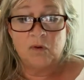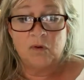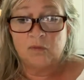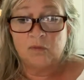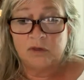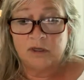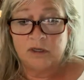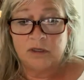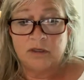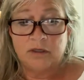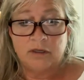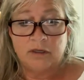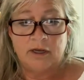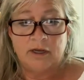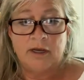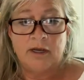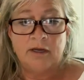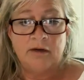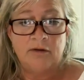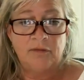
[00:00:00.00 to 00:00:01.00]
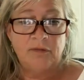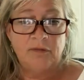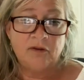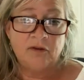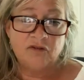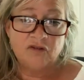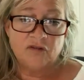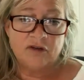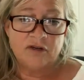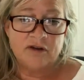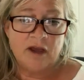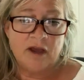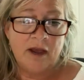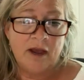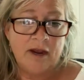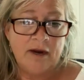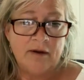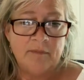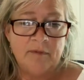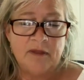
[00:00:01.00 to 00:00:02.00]
wounded and essentially
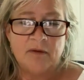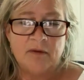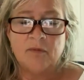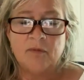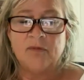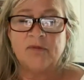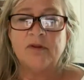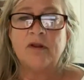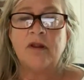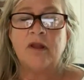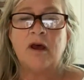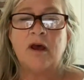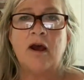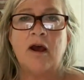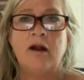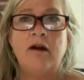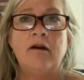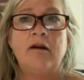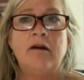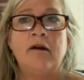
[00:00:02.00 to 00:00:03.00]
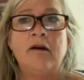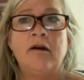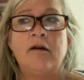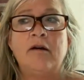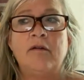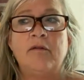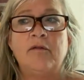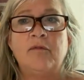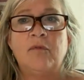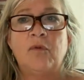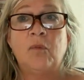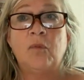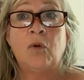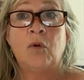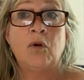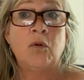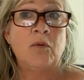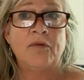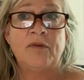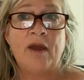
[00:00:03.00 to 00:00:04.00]
died. I mean, there was a lot of, the
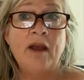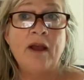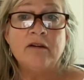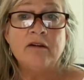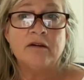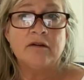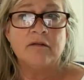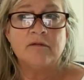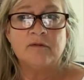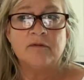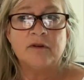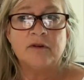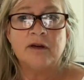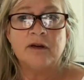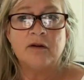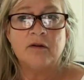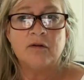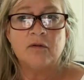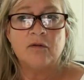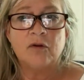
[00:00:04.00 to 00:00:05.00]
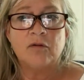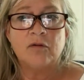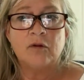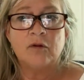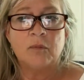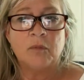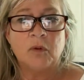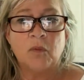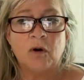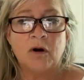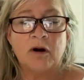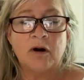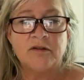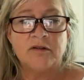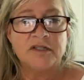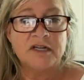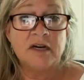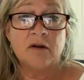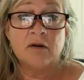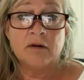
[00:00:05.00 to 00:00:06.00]
war was active, the global war
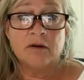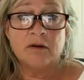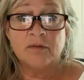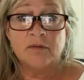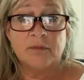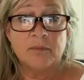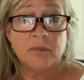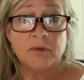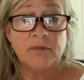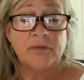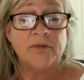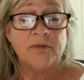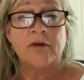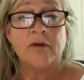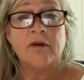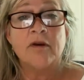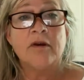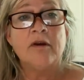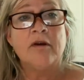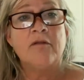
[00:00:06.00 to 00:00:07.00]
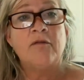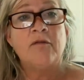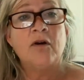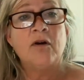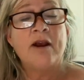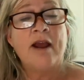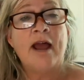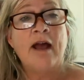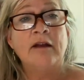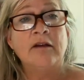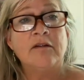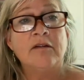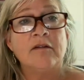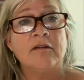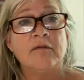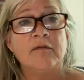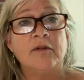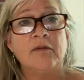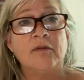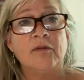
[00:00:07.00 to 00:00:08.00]
on terrorism was very
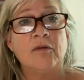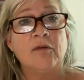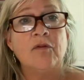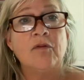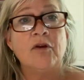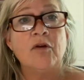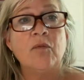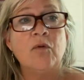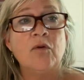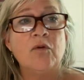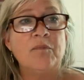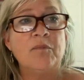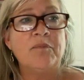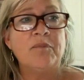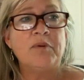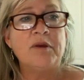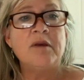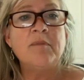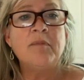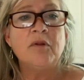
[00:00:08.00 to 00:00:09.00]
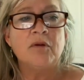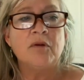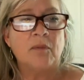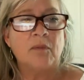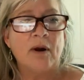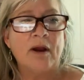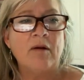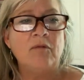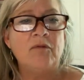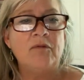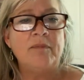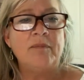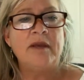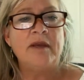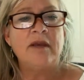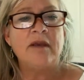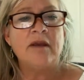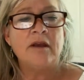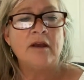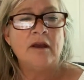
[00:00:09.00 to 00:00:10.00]
active. And so there were people around
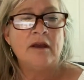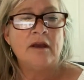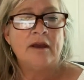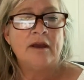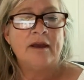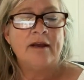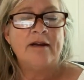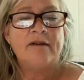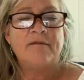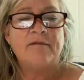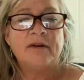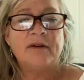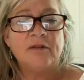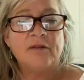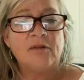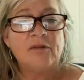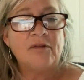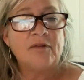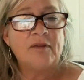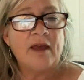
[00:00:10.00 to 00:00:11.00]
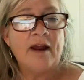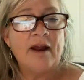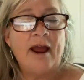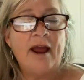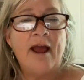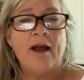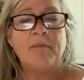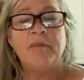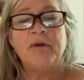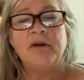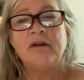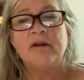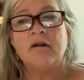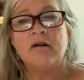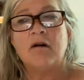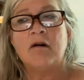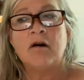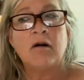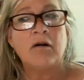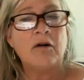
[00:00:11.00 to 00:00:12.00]
me and events that happened
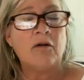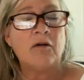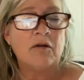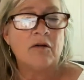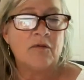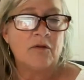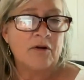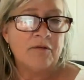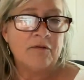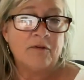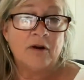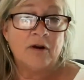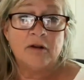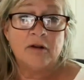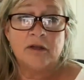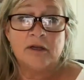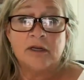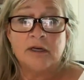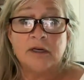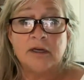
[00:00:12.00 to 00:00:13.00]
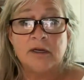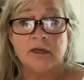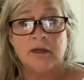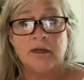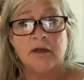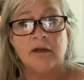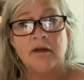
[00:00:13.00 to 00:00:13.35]
in honor of our fallen